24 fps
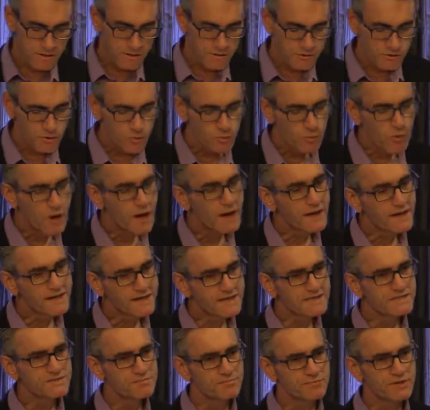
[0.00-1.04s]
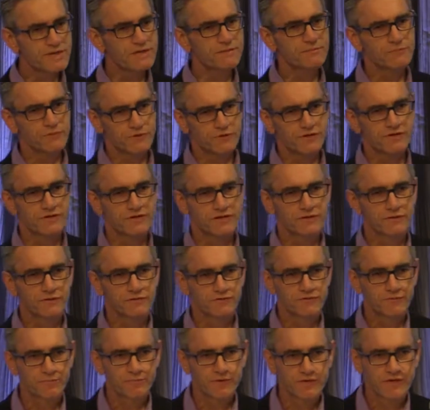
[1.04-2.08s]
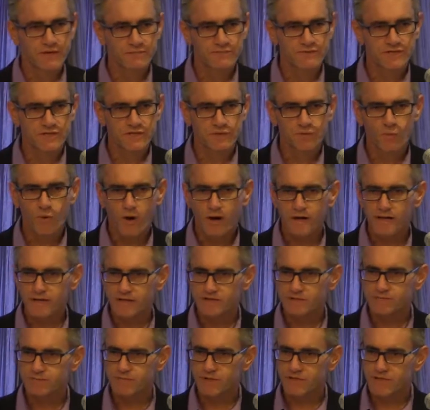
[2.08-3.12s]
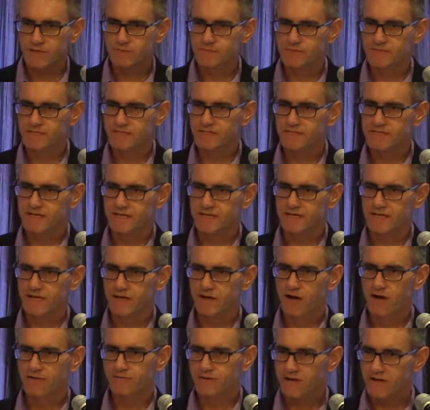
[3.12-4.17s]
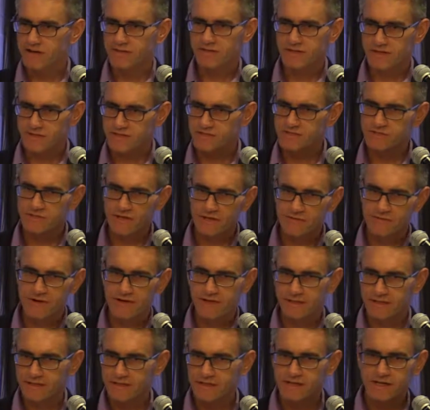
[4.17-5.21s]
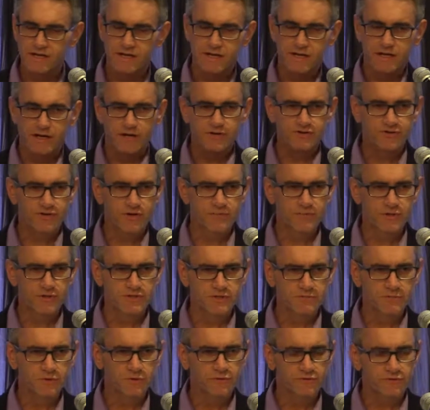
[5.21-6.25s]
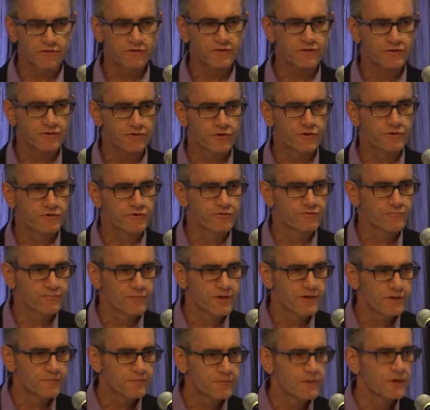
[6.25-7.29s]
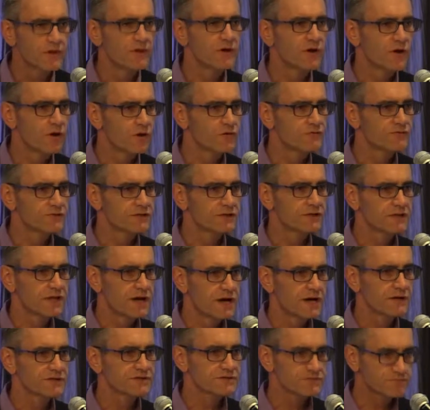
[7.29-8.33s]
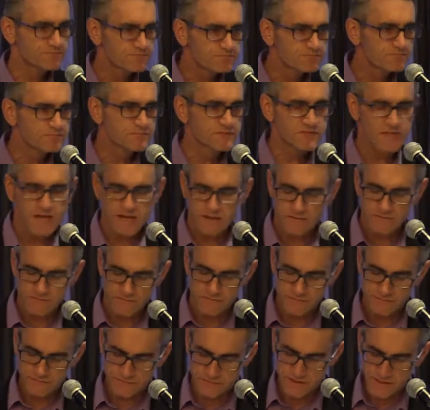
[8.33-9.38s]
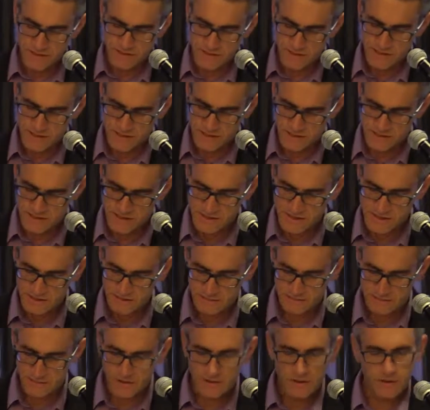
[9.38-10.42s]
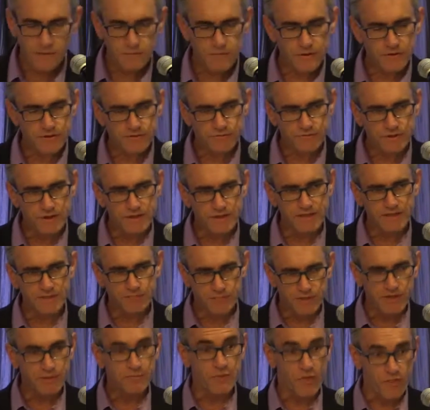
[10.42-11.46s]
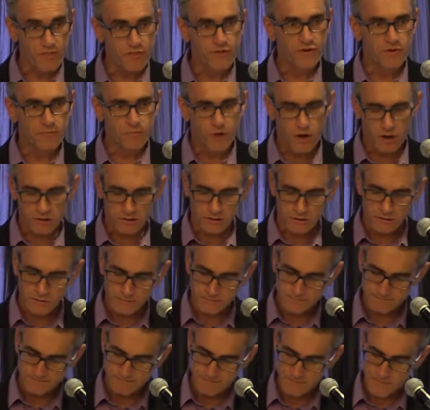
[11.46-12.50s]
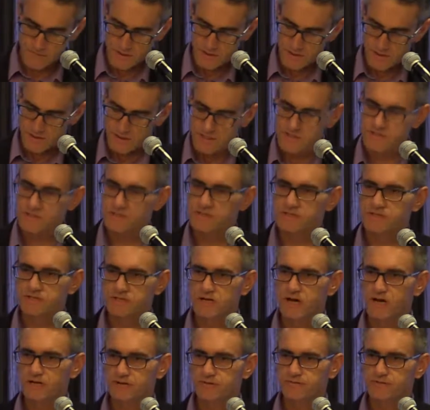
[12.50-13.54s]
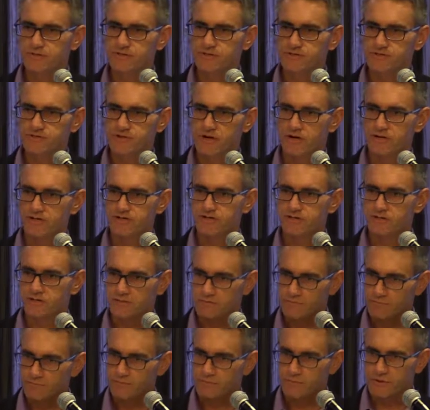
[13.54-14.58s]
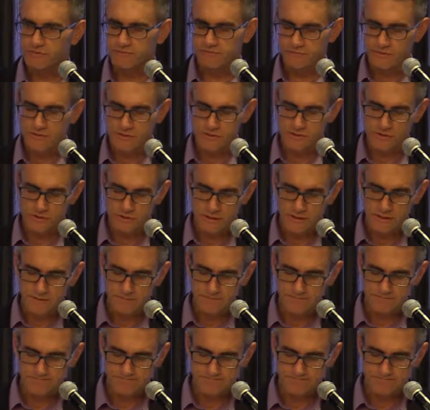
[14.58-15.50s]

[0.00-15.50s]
So why is BIM critical to PMC? Why is PMC taking off? And I think it's directly attributable to the growth of BIM over the last 10, 15 years here. Because really, BIM, the model, is the start of construction, but virtually.